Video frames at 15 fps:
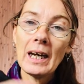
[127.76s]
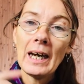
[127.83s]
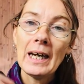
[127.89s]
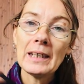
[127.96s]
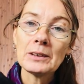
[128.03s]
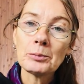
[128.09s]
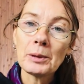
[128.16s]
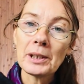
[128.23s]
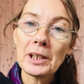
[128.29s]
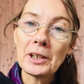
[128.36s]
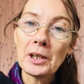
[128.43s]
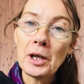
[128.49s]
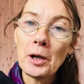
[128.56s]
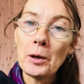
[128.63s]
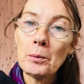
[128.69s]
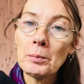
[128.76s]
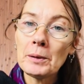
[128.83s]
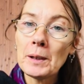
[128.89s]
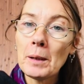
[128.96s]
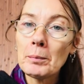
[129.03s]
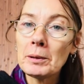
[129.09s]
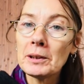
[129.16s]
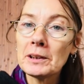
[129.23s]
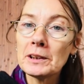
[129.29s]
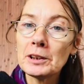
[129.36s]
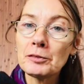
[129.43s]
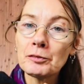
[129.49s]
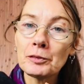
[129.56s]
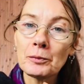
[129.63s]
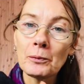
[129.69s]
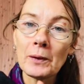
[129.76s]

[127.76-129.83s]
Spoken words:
And we're going to open up in a different